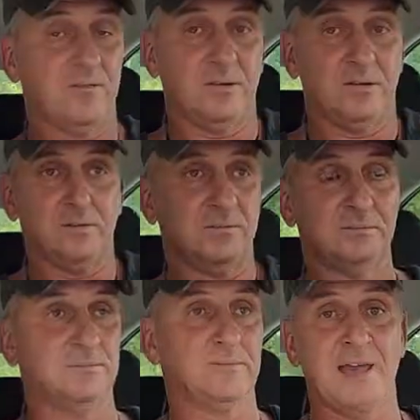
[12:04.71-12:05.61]
are
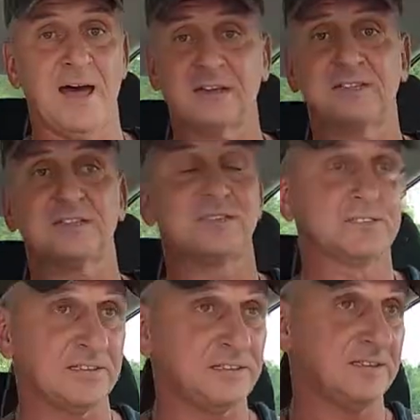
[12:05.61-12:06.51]

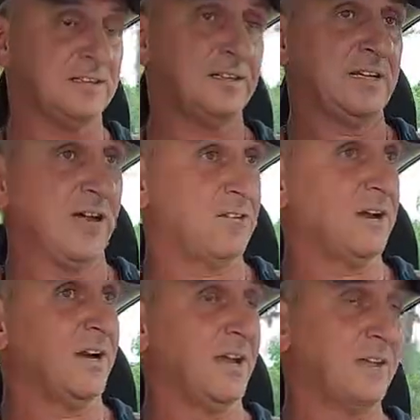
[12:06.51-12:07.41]
non-existent in the
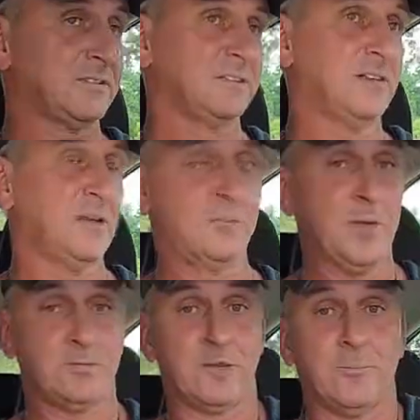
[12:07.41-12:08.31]
Adirondacks, and
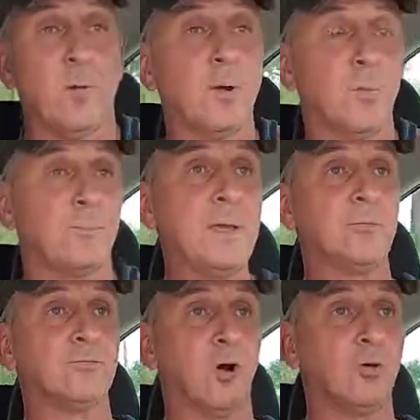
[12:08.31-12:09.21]
people, to the point where
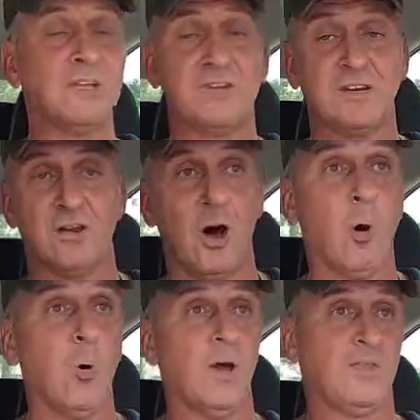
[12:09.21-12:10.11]
people don't even
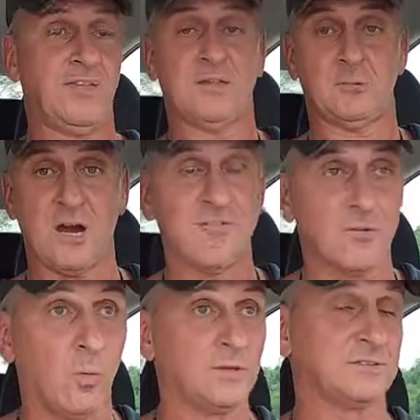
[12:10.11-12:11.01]
know that they were
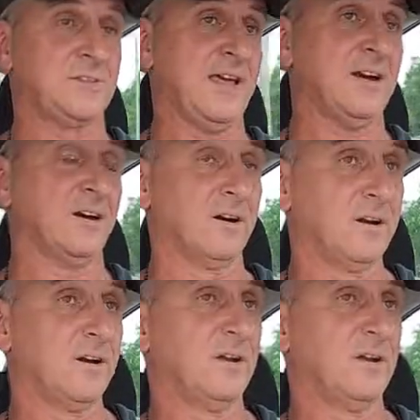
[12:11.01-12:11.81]
ever once there.